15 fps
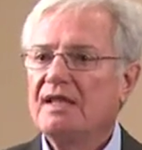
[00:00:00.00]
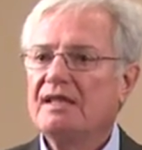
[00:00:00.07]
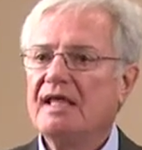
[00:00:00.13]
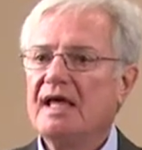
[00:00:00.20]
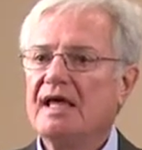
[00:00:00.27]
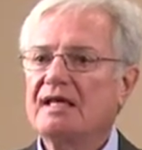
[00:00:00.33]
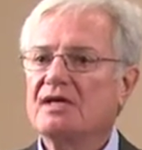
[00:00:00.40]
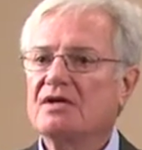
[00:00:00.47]

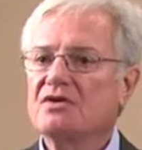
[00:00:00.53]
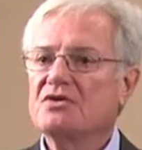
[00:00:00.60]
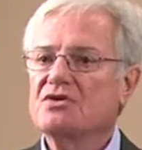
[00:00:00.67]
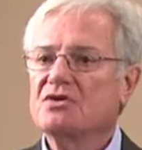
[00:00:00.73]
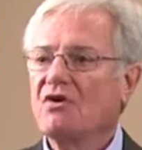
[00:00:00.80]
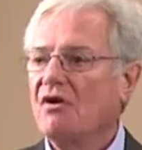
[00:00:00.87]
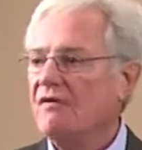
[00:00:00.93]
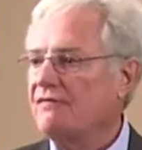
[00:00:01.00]
that
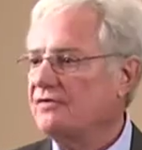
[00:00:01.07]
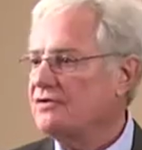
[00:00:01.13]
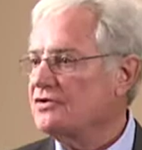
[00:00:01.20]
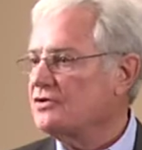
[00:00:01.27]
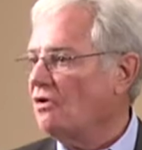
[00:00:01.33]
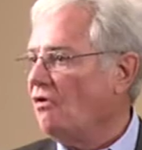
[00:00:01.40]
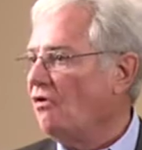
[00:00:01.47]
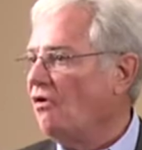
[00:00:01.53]

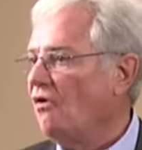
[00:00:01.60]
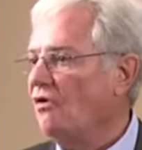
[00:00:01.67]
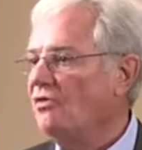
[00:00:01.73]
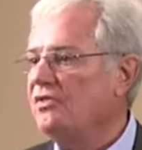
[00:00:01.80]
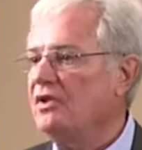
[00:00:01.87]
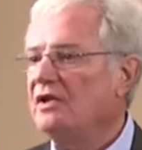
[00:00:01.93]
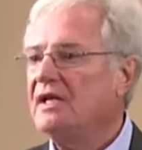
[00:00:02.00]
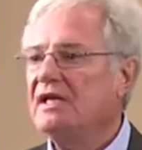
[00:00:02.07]
softens all
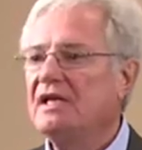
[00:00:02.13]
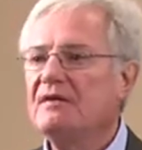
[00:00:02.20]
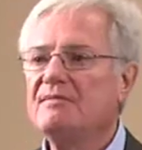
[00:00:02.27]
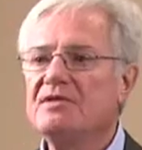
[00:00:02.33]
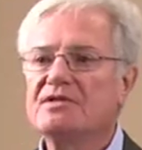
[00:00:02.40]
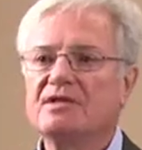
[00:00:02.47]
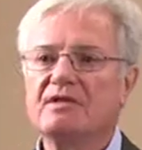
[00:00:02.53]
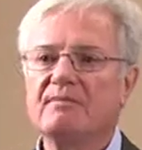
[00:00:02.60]
the
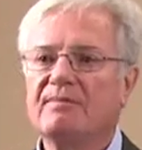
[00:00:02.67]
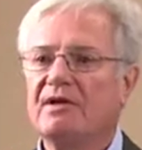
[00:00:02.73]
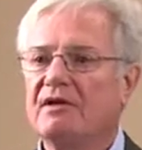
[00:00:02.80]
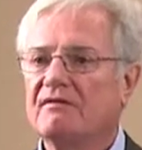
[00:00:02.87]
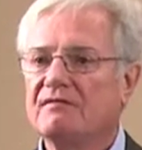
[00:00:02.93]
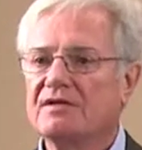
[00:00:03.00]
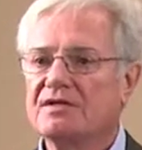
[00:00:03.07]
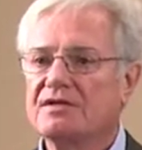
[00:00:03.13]
ligaments of the
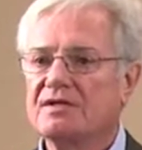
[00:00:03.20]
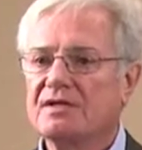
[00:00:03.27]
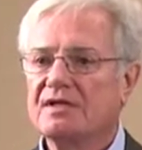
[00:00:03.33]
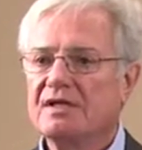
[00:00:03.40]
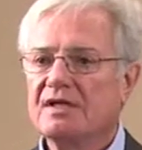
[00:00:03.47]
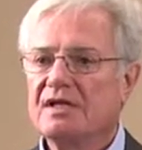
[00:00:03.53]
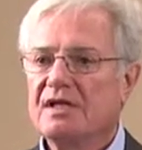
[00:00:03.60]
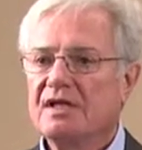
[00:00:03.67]
pelvis.
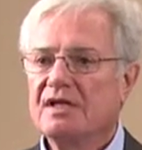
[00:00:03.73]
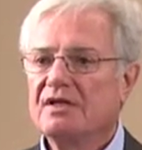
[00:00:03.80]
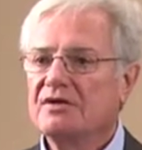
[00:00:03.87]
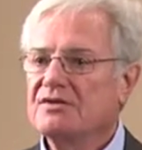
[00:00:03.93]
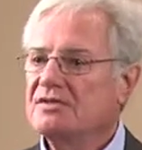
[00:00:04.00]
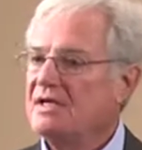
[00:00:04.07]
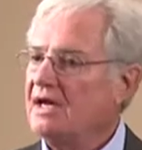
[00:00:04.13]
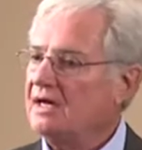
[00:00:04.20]

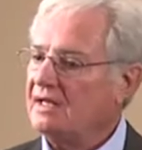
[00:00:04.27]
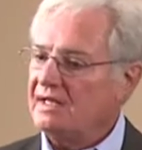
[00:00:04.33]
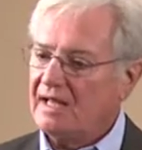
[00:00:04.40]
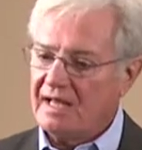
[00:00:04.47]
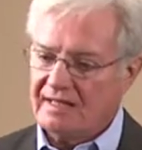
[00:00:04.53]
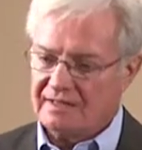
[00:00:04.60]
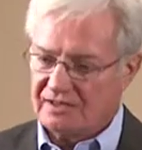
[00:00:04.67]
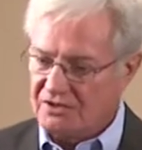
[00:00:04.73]
There's not a
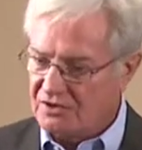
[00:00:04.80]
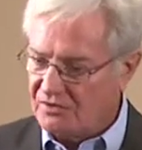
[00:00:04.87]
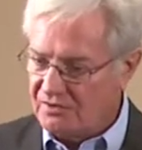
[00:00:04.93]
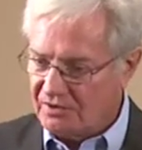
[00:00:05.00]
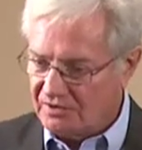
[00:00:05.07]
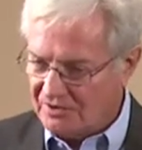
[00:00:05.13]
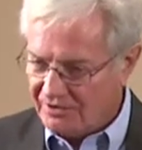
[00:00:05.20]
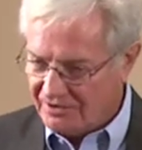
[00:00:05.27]
lot that you
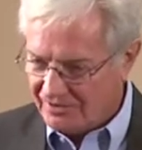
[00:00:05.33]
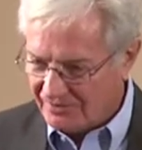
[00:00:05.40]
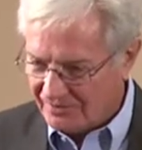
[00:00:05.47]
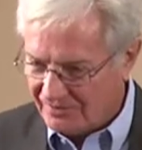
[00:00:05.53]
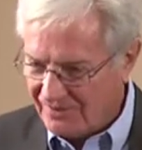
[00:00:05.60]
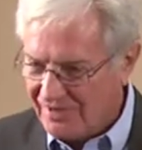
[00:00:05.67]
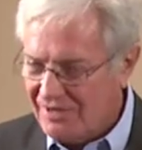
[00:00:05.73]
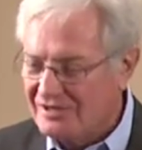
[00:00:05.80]
can
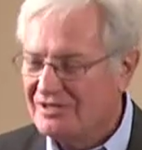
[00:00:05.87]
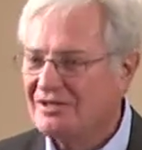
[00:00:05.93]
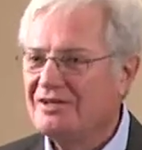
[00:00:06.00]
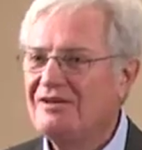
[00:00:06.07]
do to